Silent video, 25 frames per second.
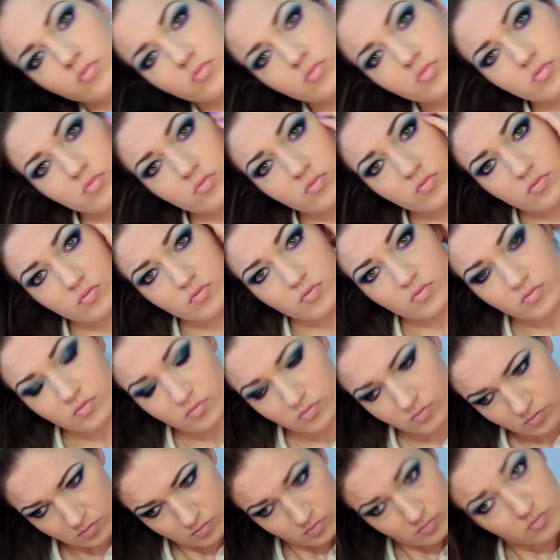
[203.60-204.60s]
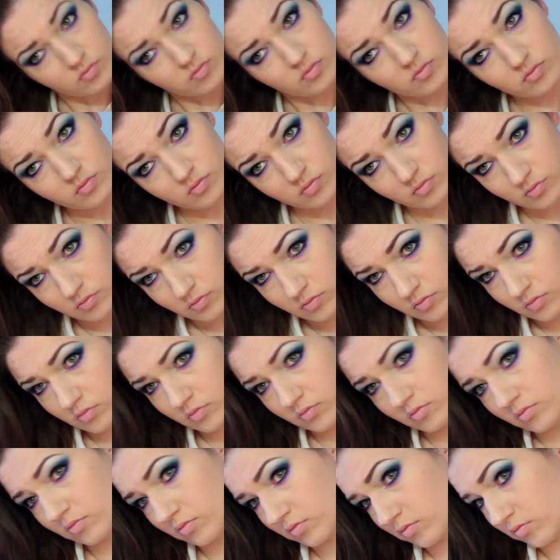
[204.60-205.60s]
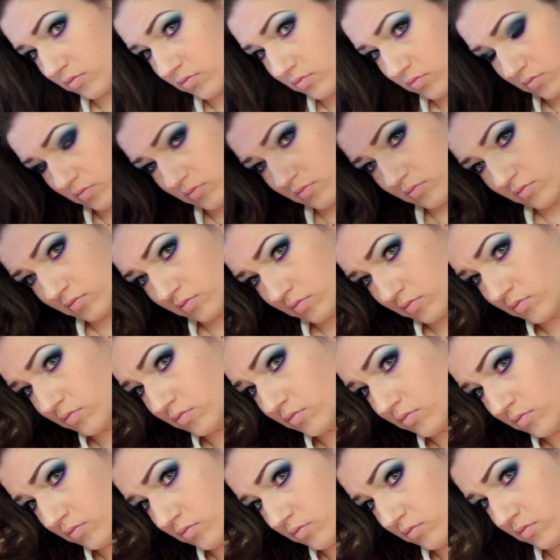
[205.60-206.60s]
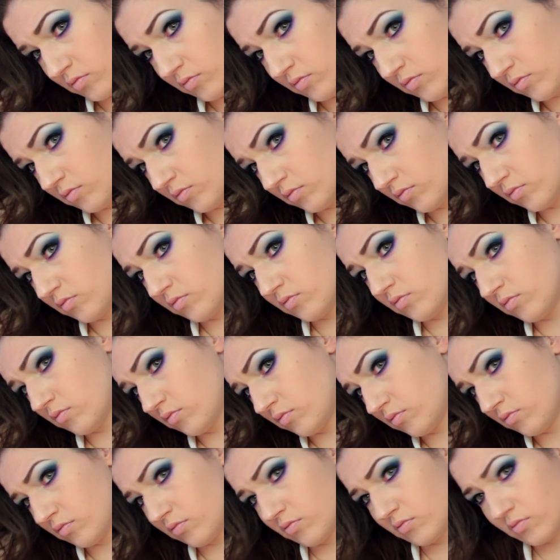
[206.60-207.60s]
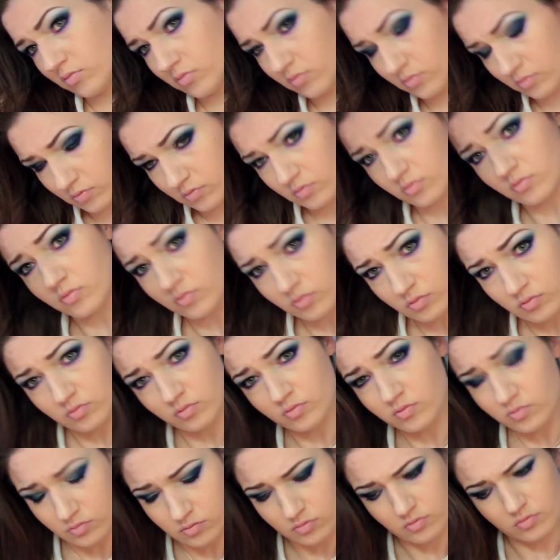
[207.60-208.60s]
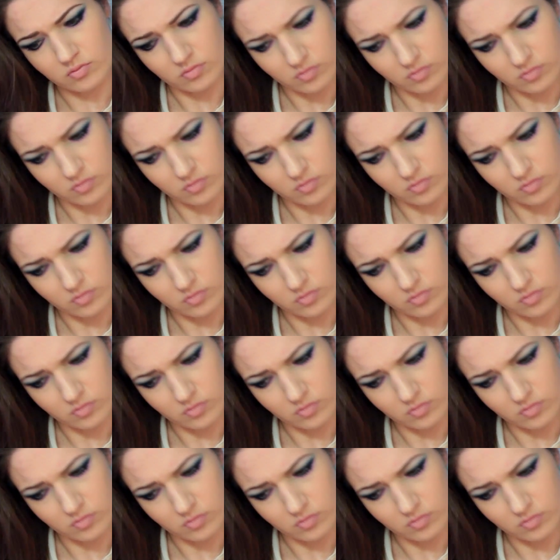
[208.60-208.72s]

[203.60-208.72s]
this is really going to just pump up the volume and make your hair look really